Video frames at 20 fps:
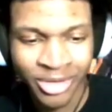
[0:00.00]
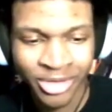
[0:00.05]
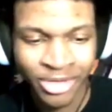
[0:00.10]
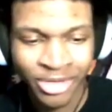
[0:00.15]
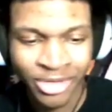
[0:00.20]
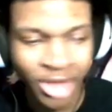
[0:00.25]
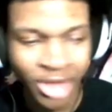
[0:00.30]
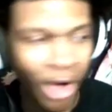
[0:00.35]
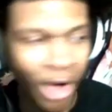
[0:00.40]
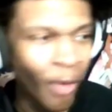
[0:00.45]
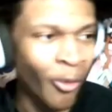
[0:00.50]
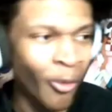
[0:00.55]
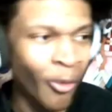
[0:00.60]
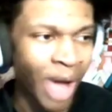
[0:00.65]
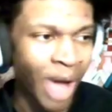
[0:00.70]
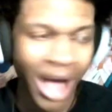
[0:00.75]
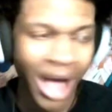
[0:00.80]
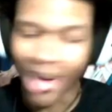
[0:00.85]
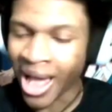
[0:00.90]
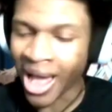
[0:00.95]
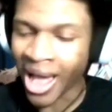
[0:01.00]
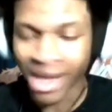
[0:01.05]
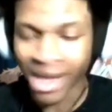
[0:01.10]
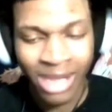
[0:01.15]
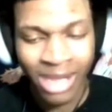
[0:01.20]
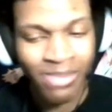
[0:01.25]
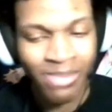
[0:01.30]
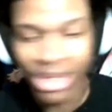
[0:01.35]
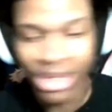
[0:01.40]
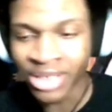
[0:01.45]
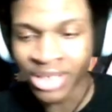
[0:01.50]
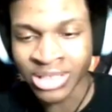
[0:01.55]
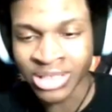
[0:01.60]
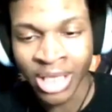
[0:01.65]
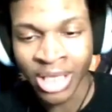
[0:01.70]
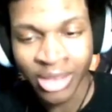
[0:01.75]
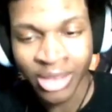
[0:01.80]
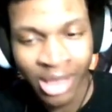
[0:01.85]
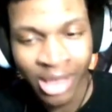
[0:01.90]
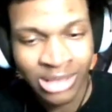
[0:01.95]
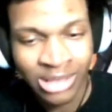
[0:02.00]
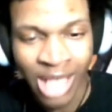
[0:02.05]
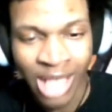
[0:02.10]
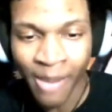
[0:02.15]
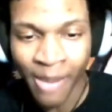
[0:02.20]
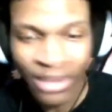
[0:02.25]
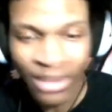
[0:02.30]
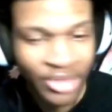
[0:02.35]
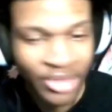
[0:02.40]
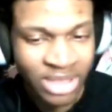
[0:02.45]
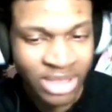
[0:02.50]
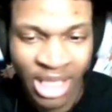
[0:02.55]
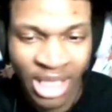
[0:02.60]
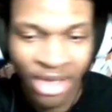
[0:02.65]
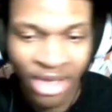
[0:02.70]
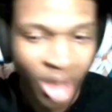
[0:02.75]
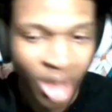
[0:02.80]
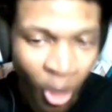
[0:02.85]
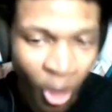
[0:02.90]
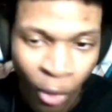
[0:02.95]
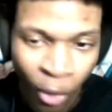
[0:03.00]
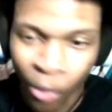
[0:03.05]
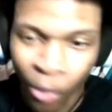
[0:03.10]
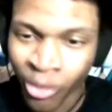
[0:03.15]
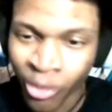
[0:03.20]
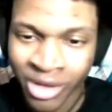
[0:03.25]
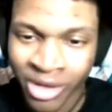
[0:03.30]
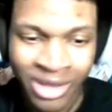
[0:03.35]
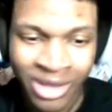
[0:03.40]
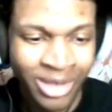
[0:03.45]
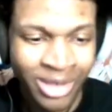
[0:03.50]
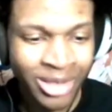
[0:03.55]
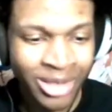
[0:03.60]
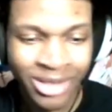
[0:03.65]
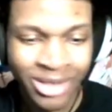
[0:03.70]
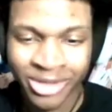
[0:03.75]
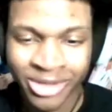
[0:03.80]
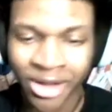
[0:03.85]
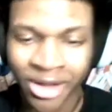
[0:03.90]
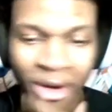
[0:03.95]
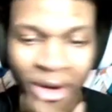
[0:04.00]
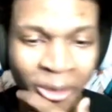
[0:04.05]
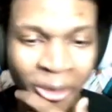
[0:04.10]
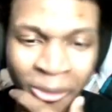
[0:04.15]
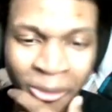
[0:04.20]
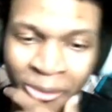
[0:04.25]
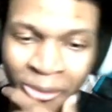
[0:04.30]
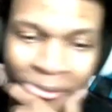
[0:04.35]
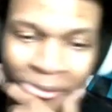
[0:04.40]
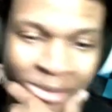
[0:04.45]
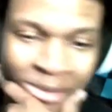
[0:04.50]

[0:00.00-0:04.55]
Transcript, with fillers: No. I, I didn't mean to say yes. I meant to say no. No.